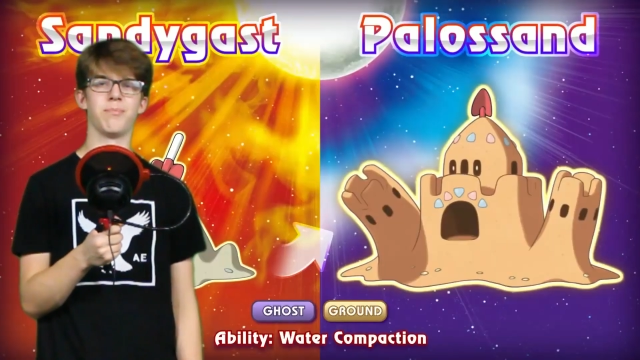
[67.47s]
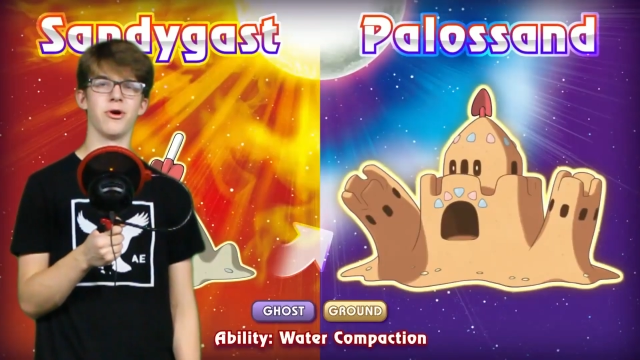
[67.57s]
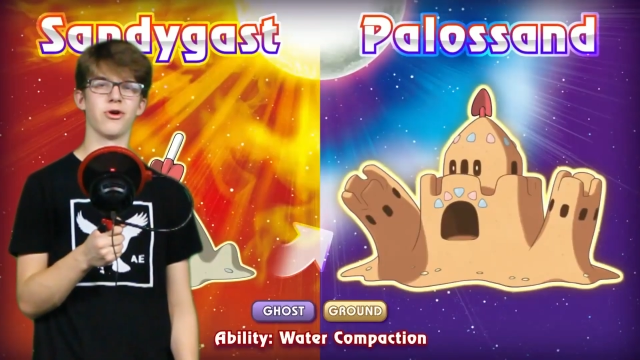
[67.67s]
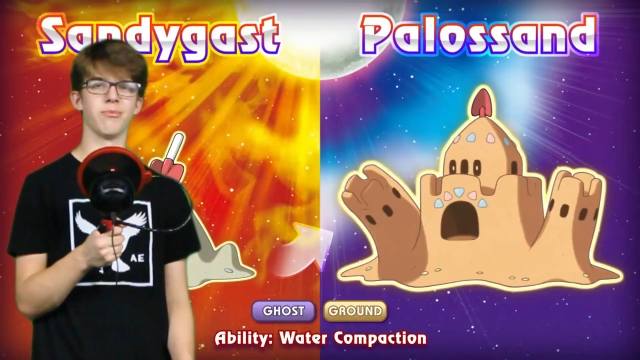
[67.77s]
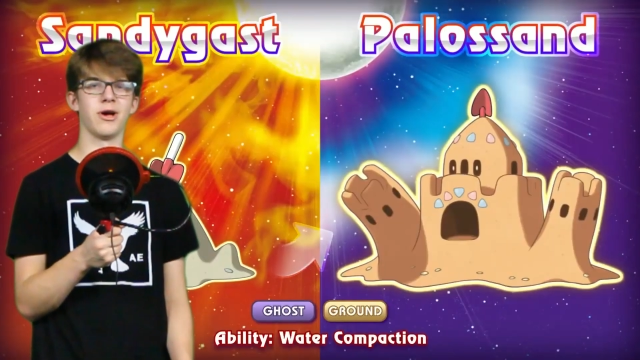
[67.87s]

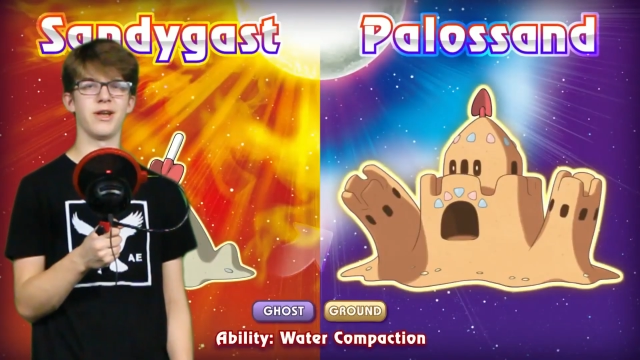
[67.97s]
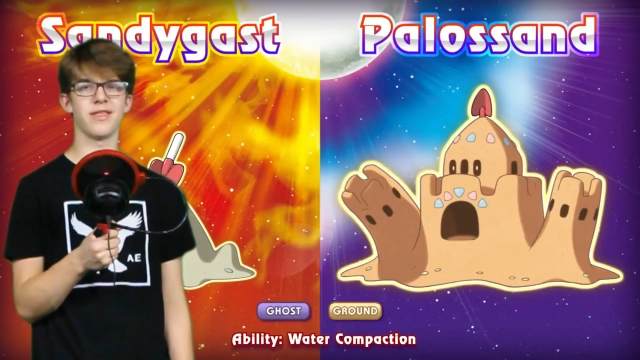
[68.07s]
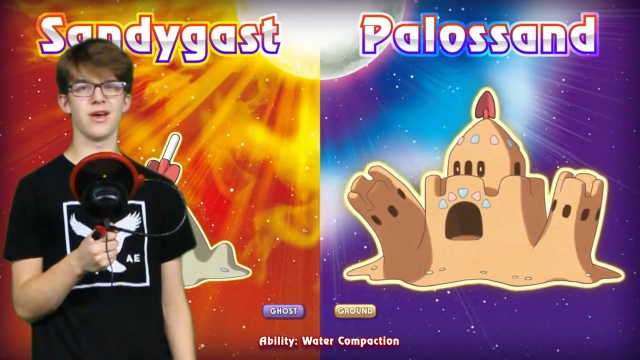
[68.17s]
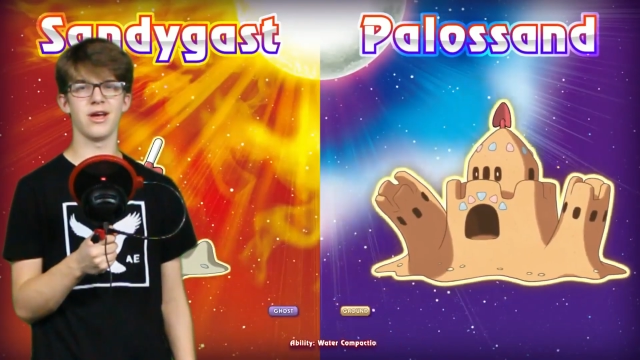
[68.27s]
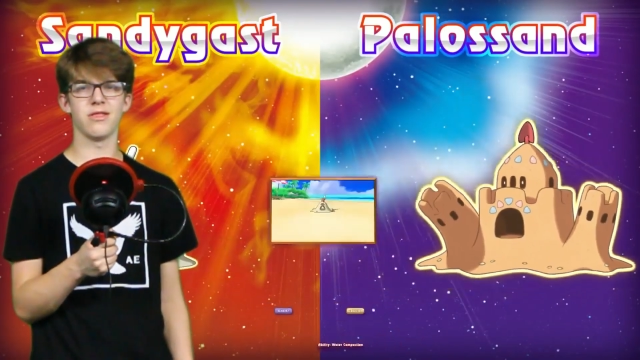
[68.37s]
Pokemon
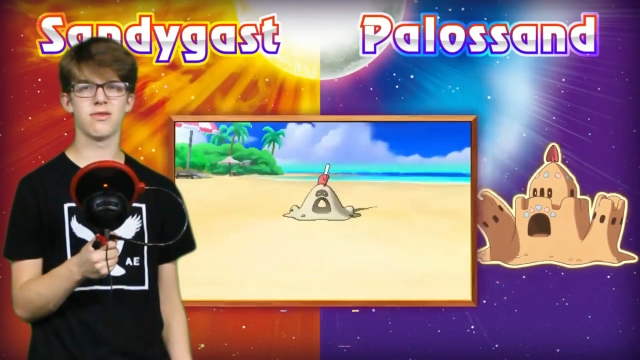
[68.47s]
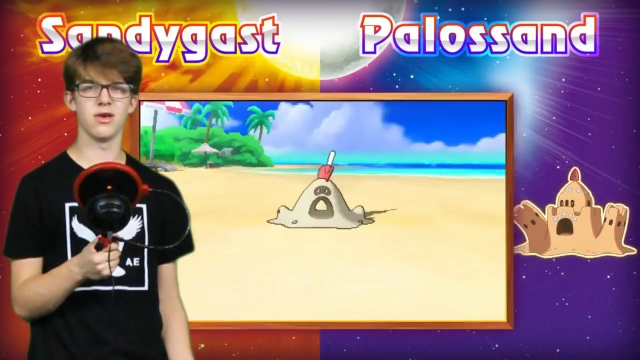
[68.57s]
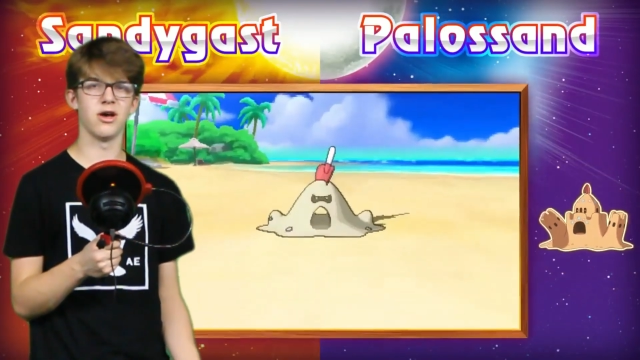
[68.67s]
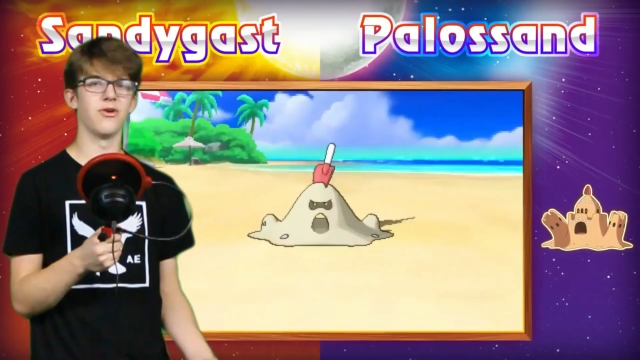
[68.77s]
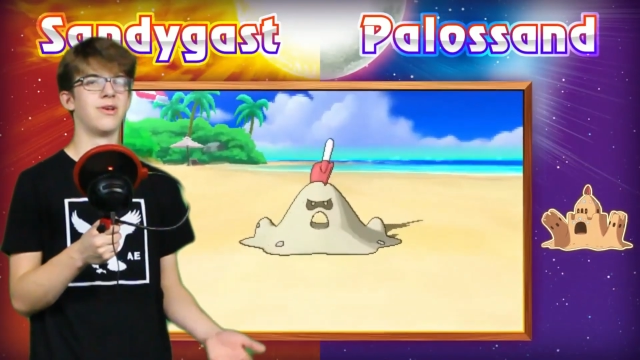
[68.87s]
design,
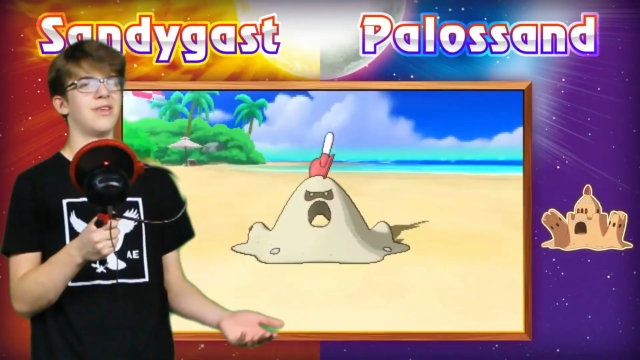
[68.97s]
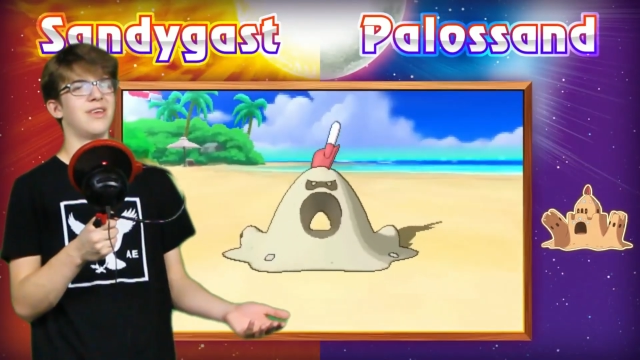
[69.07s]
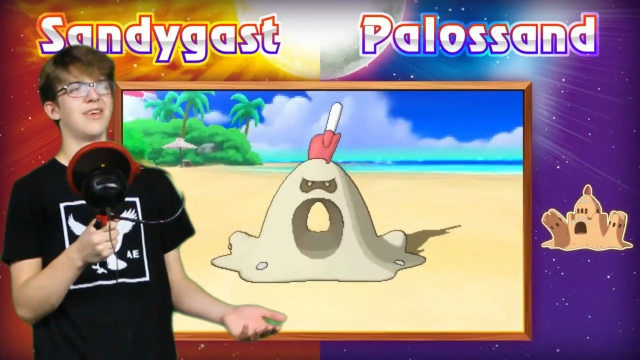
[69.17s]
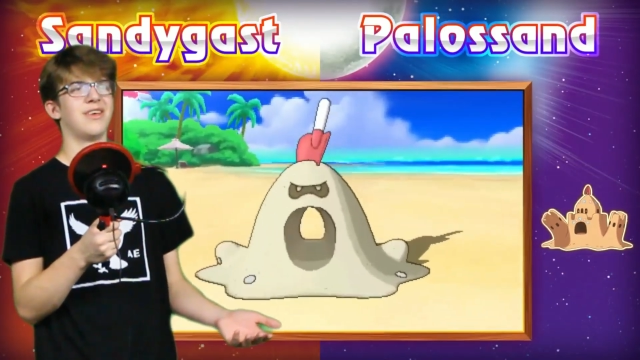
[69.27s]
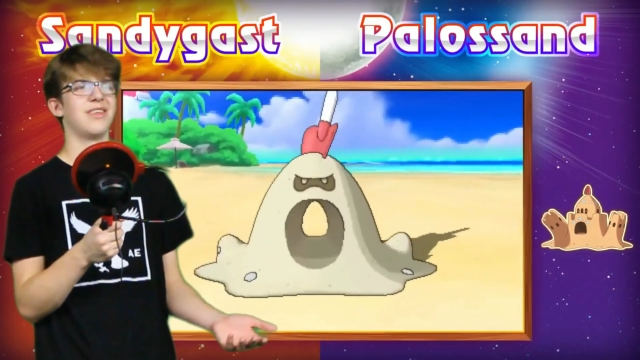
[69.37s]
so
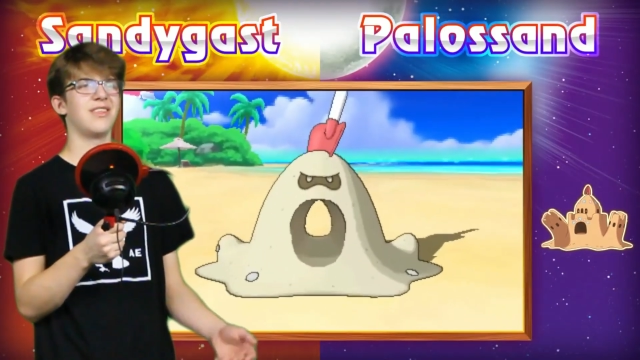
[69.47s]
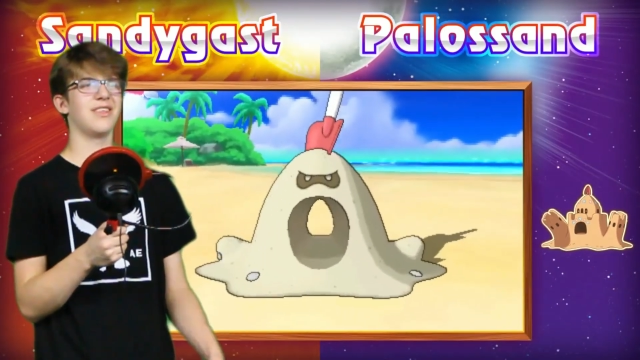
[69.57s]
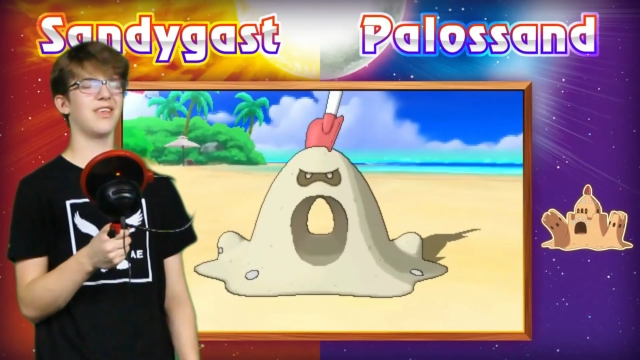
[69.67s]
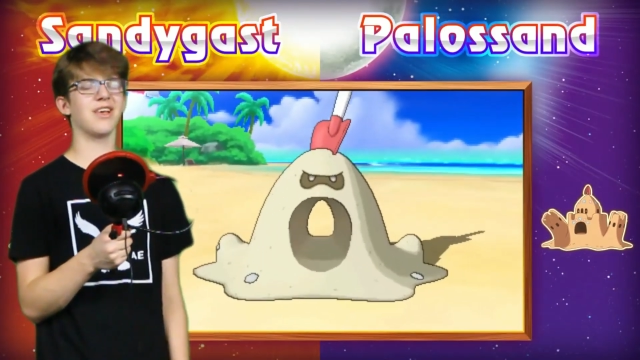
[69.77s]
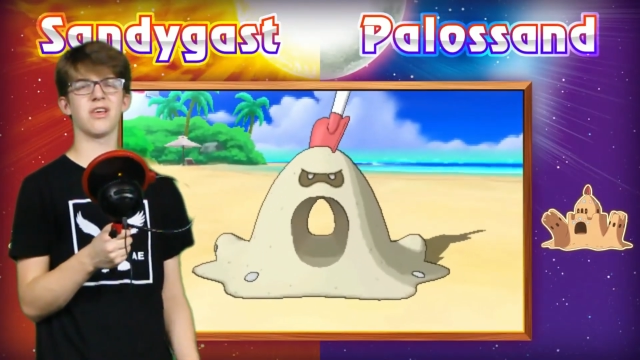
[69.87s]

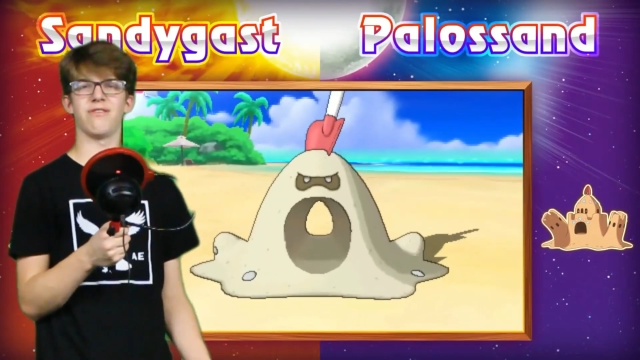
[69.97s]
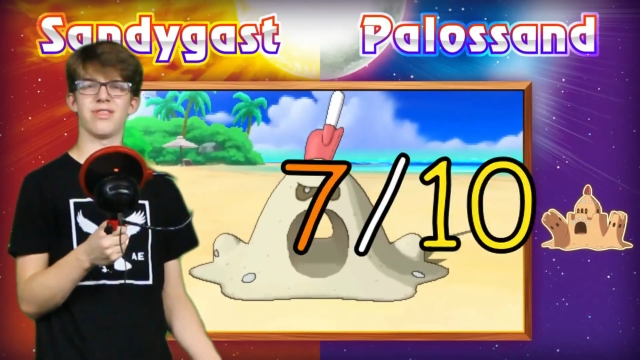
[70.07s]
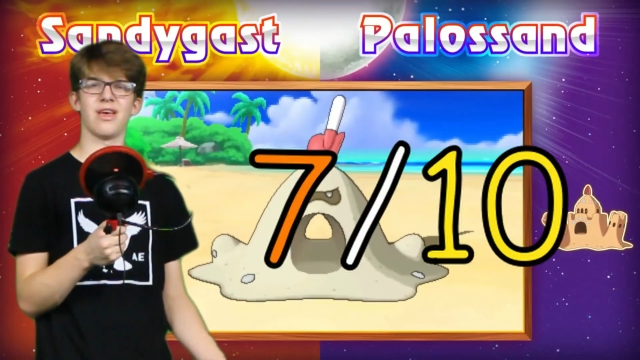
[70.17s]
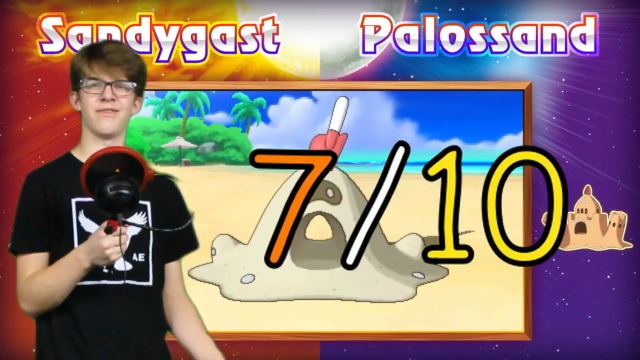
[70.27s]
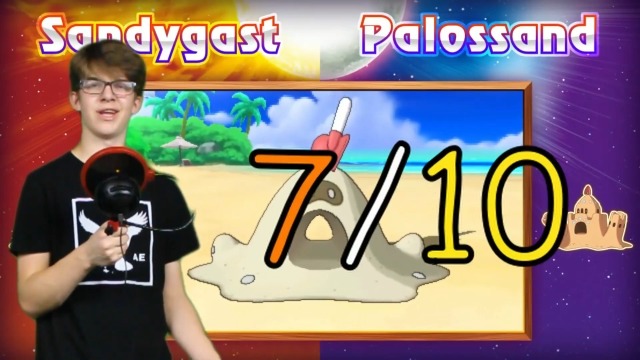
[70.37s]
I'll give it a
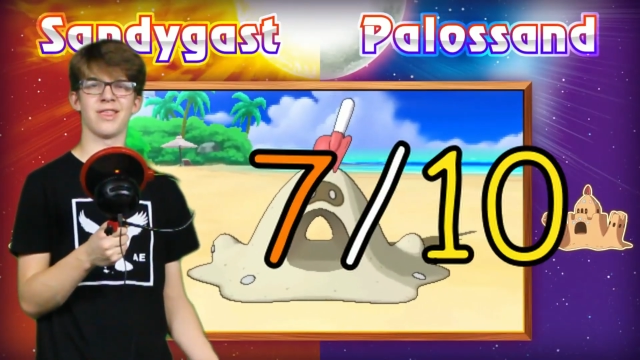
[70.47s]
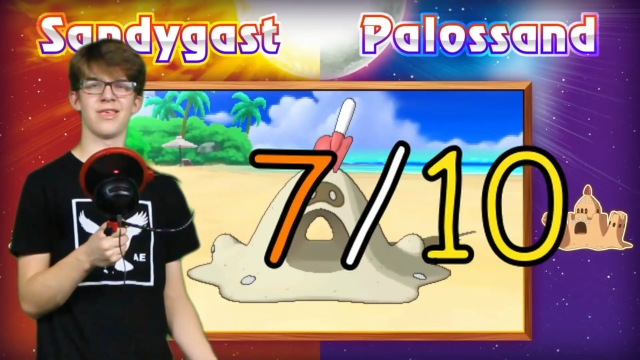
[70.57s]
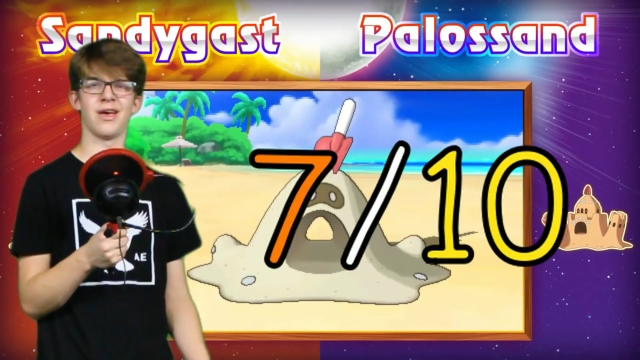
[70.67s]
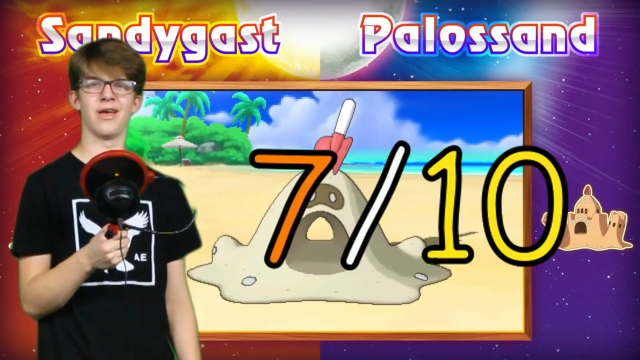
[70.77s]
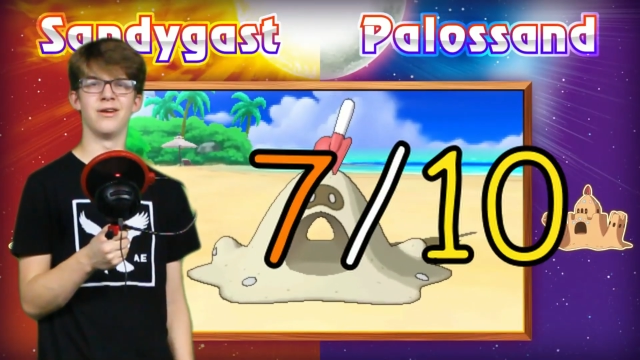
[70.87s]
7 out of
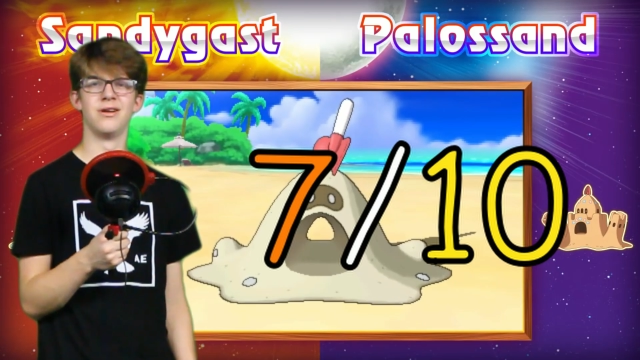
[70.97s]
10.